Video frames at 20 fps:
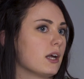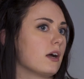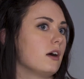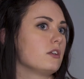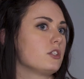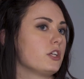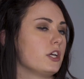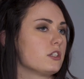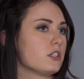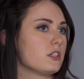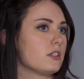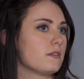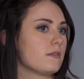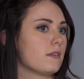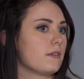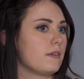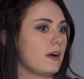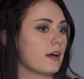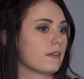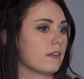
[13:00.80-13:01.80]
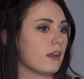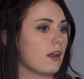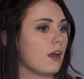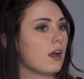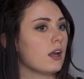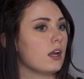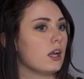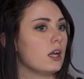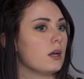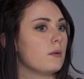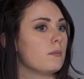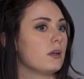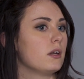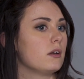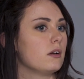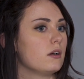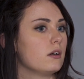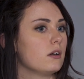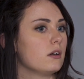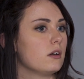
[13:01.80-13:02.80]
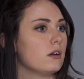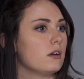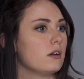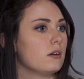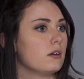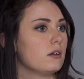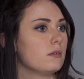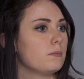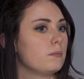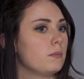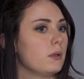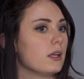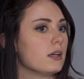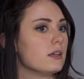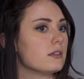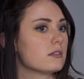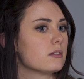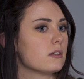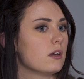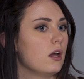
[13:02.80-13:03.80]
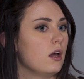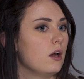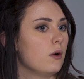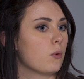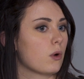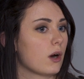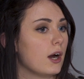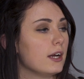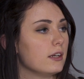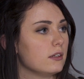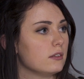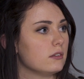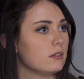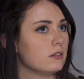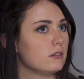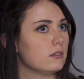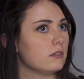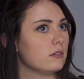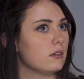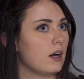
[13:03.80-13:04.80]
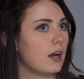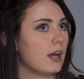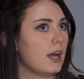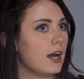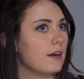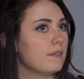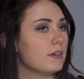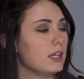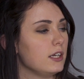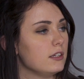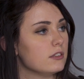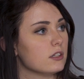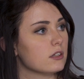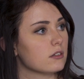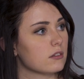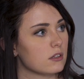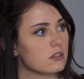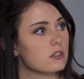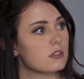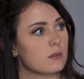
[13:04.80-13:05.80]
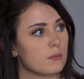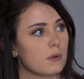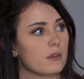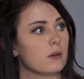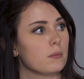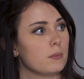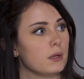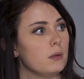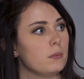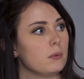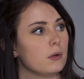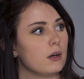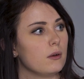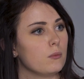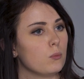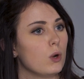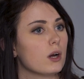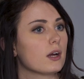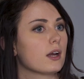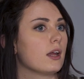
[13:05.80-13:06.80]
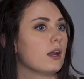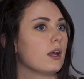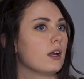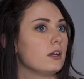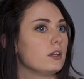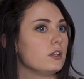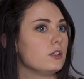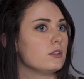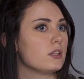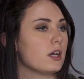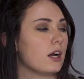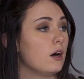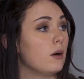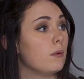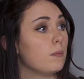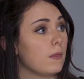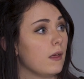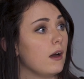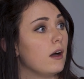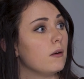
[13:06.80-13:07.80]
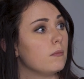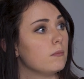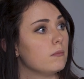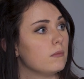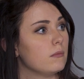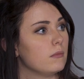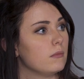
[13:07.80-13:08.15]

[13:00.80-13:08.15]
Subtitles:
conscientious of the fact that I am in a place where I have it easier than some other people, and what can I do to help them